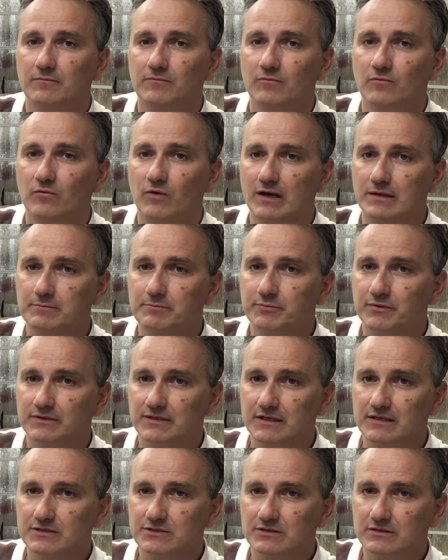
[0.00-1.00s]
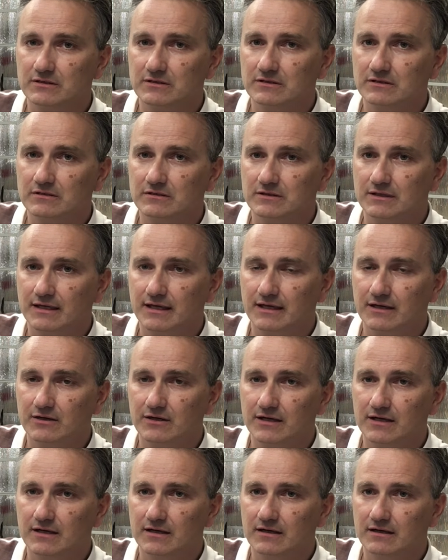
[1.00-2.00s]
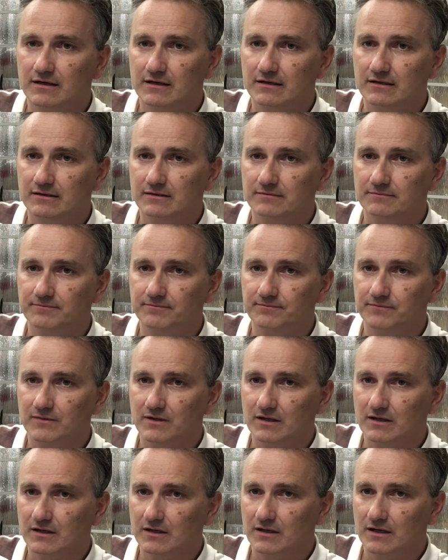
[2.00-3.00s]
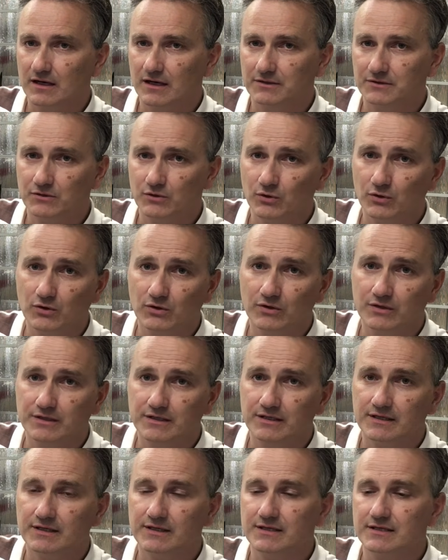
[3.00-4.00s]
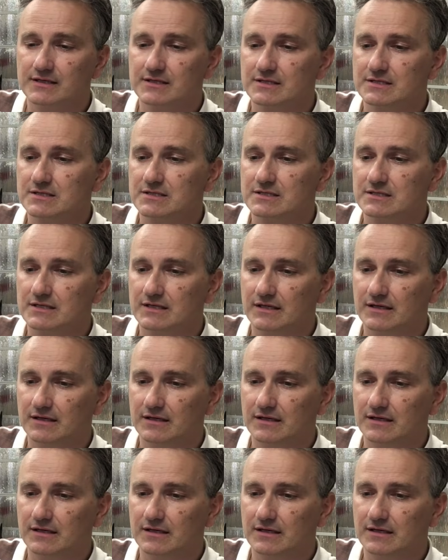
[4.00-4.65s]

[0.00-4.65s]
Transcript: One potential area under the hood is